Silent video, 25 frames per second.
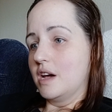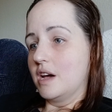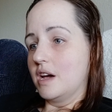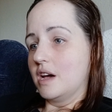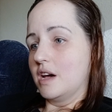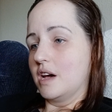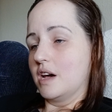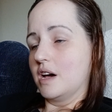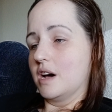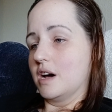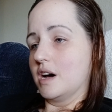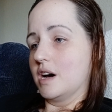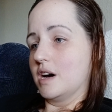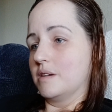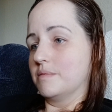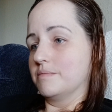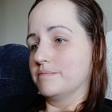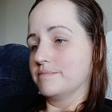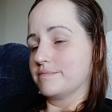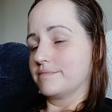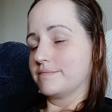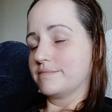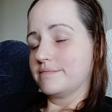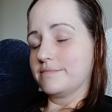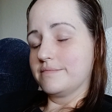
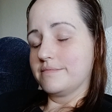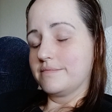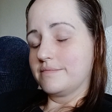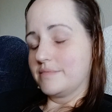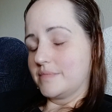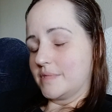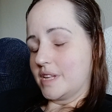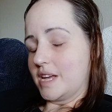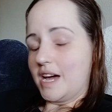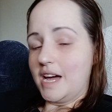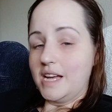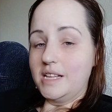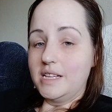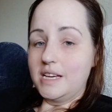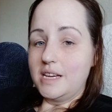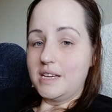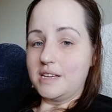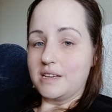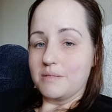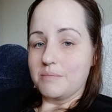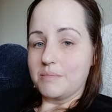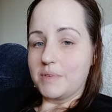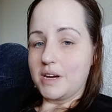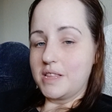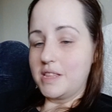Um, I like
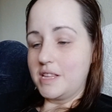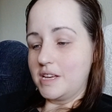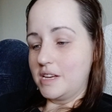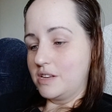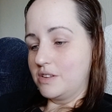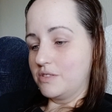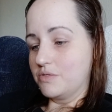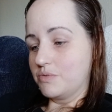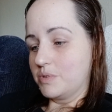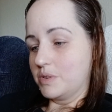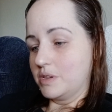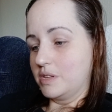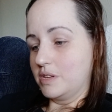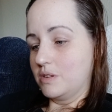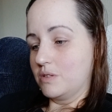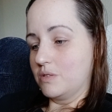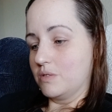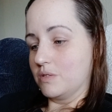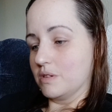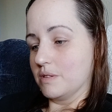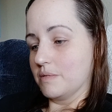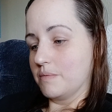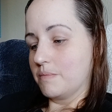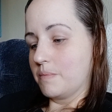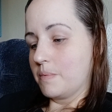him. I think he's really
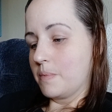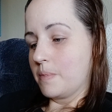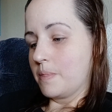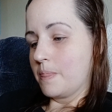cool.